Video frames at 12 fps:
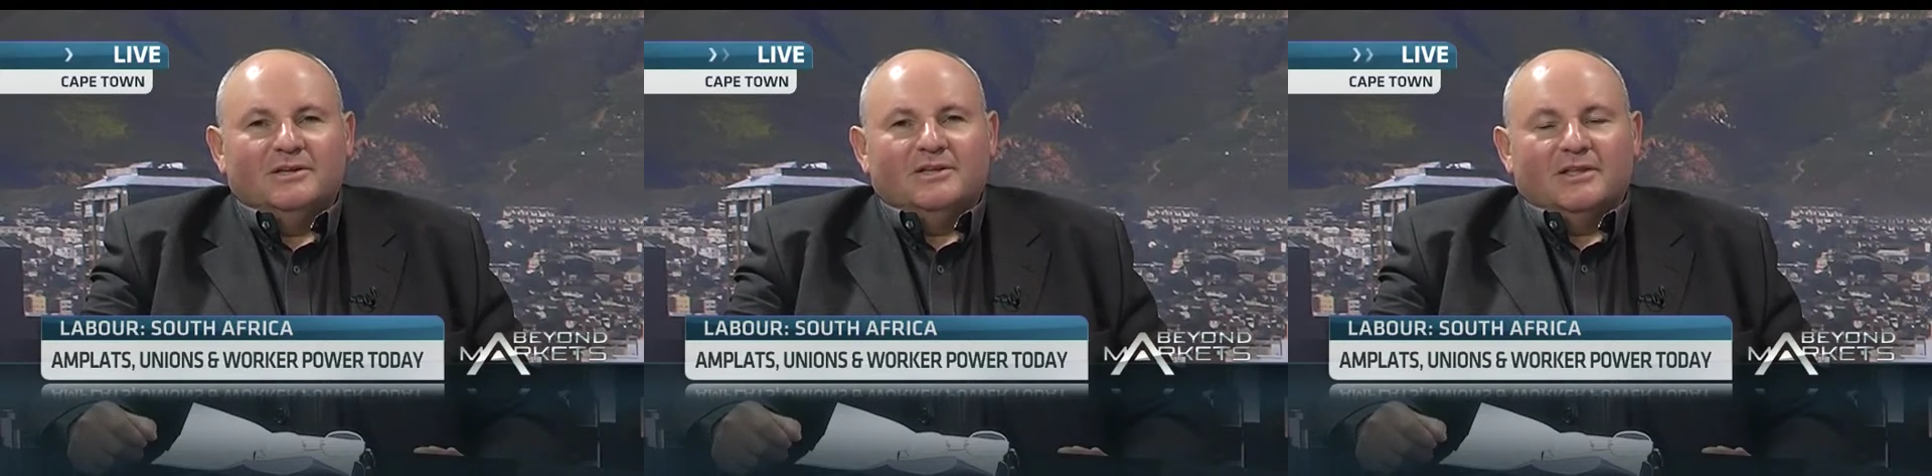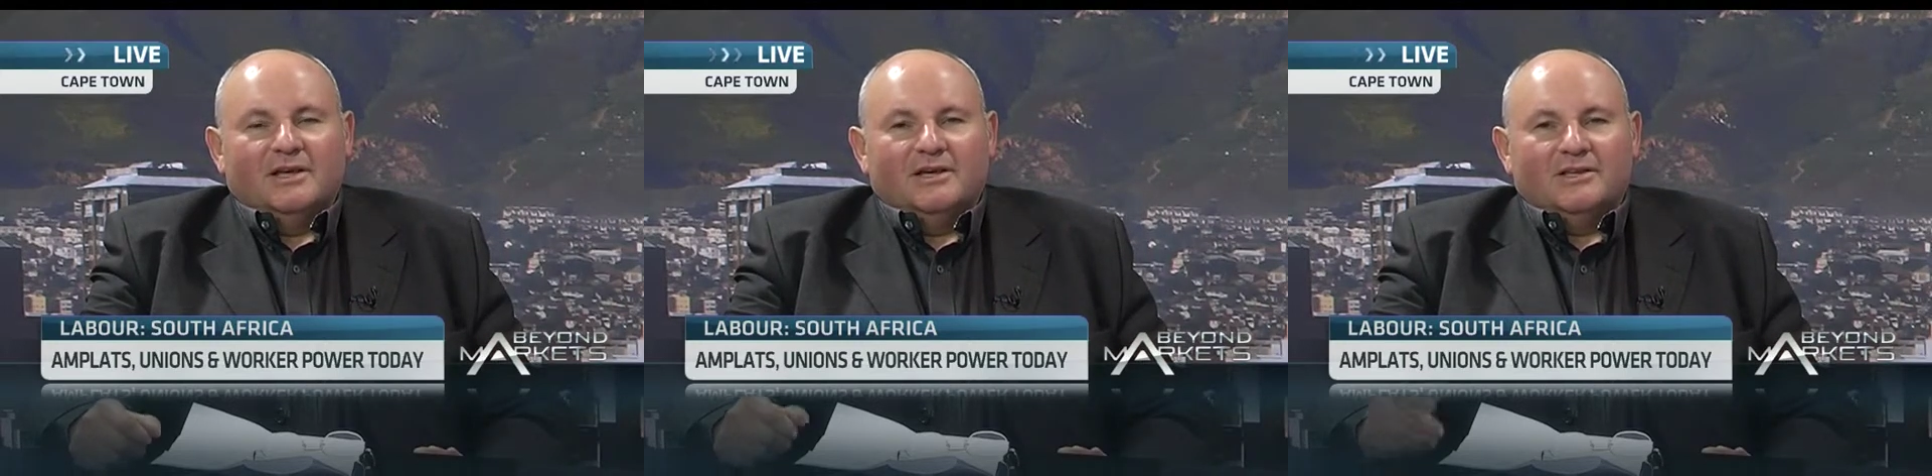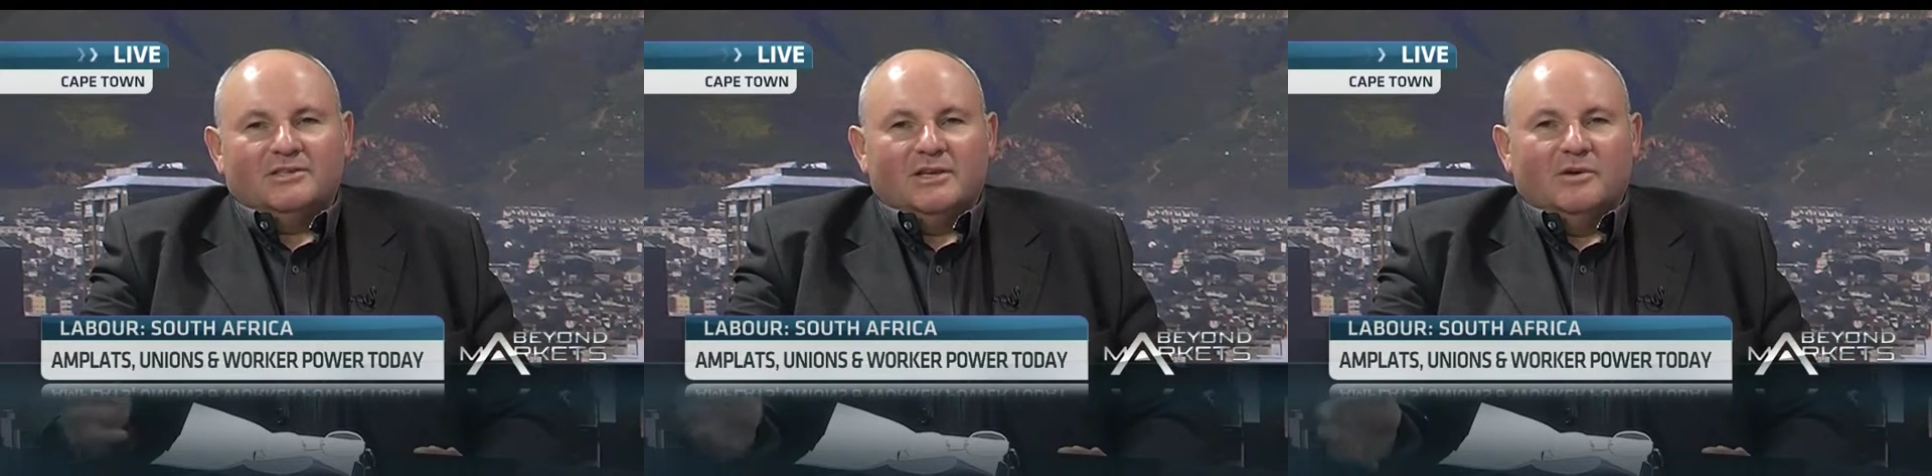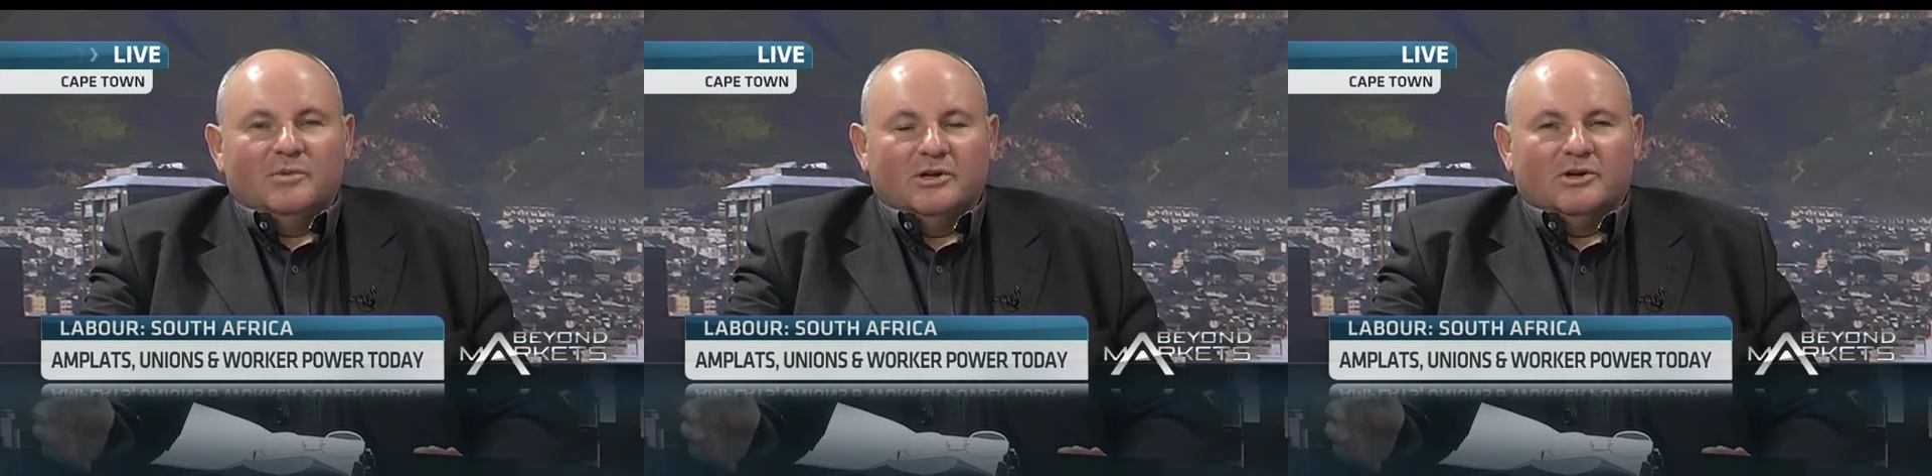Yeah. They're going to
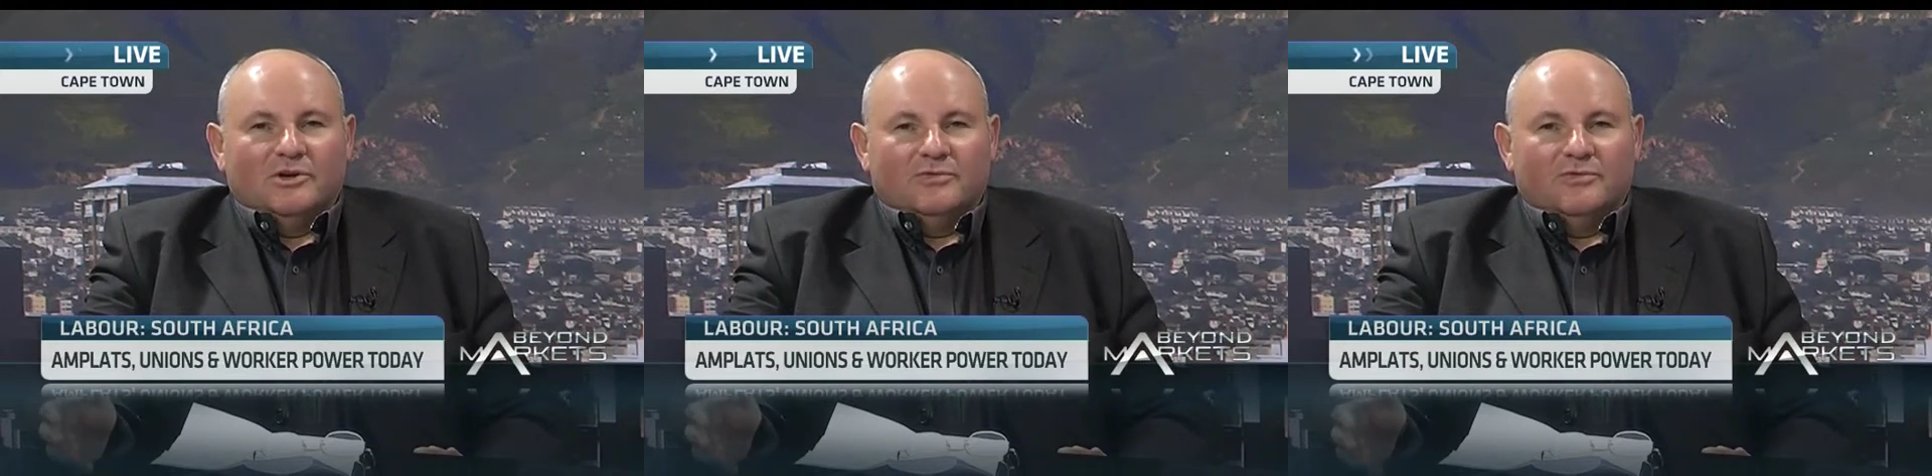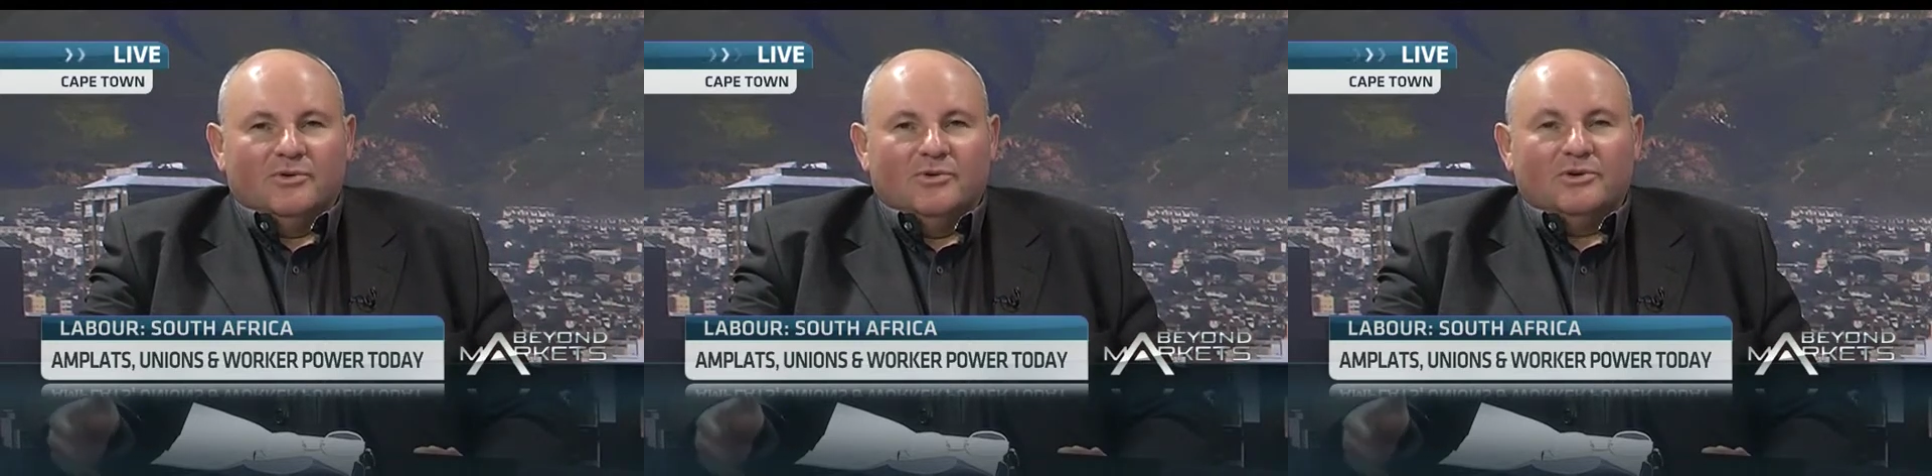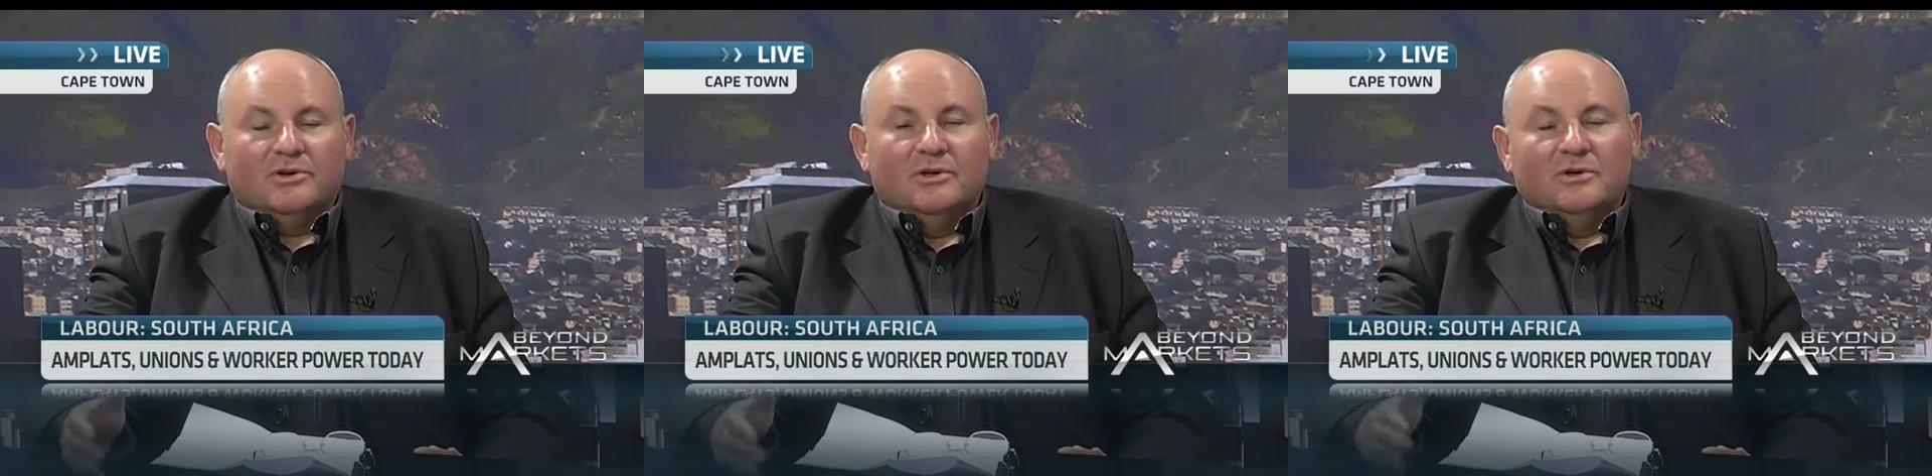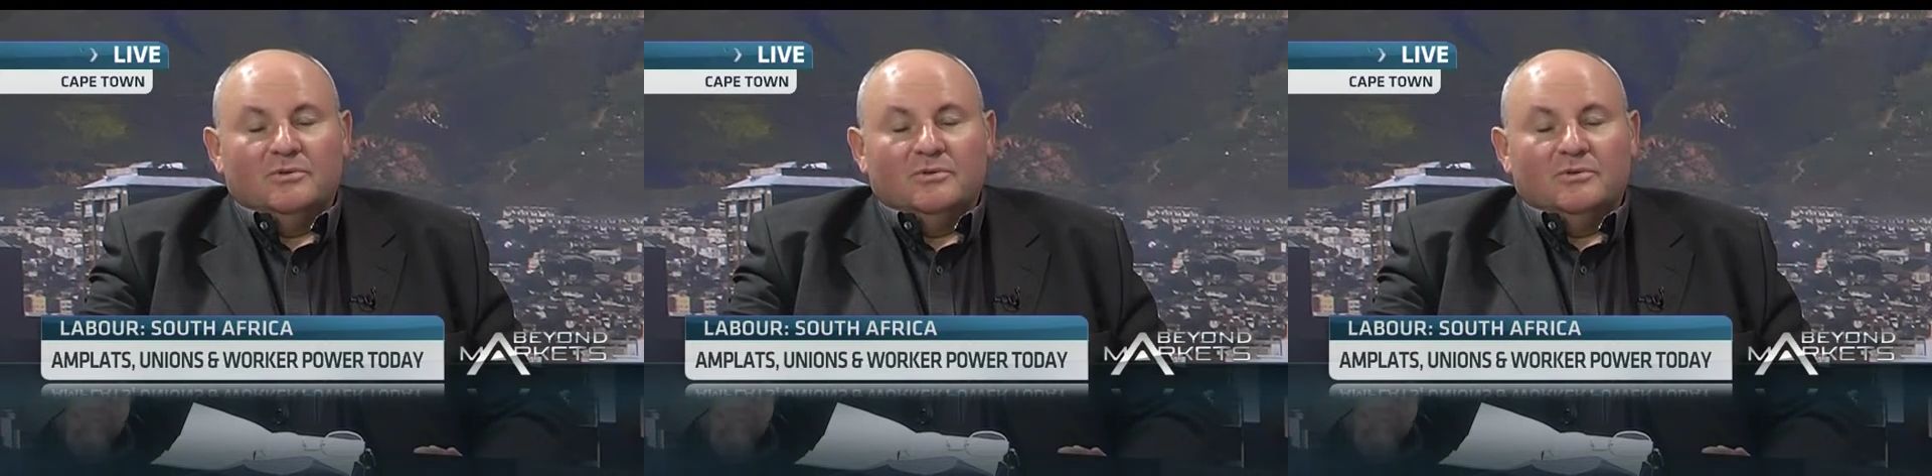say, we can't afford.